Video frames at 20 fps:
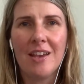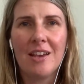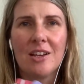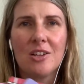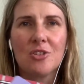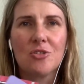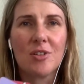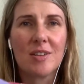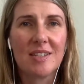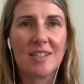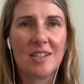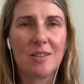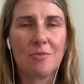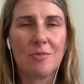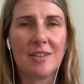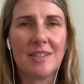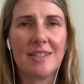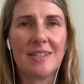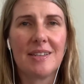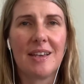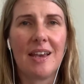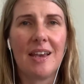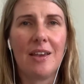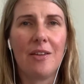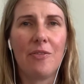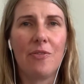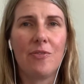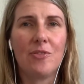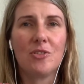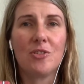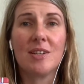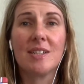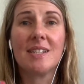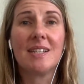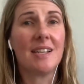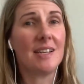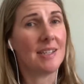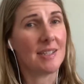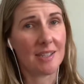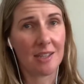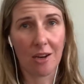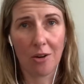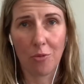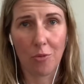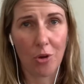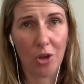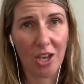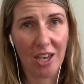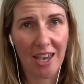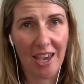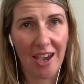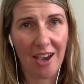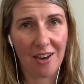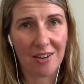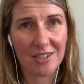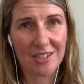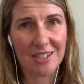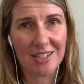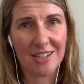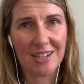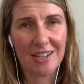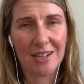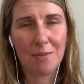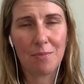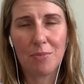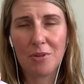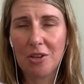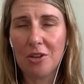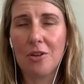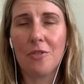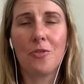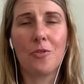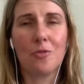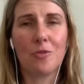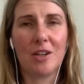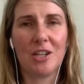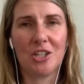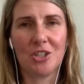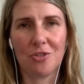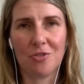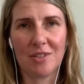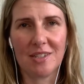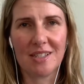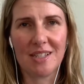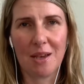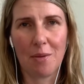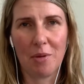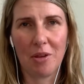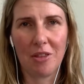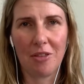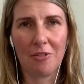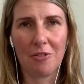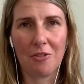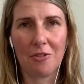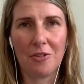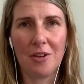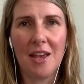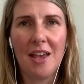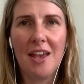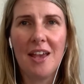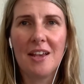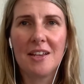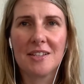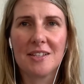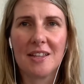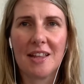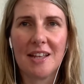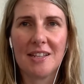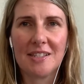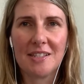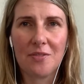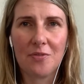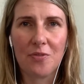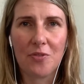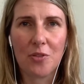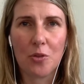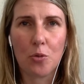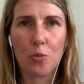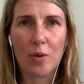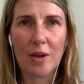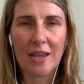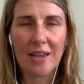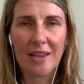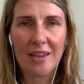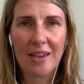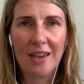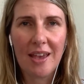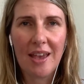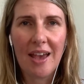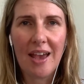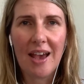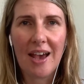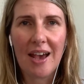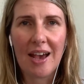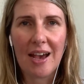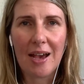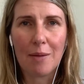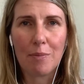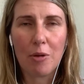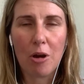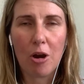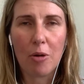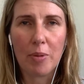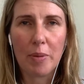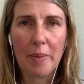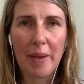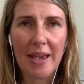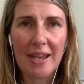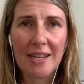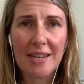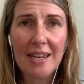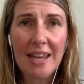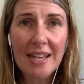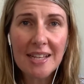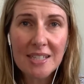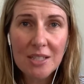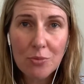trusting we're safe, trusting it's going to work out. Beautiful reassurance coming through. So that's it for the week. I'll be back next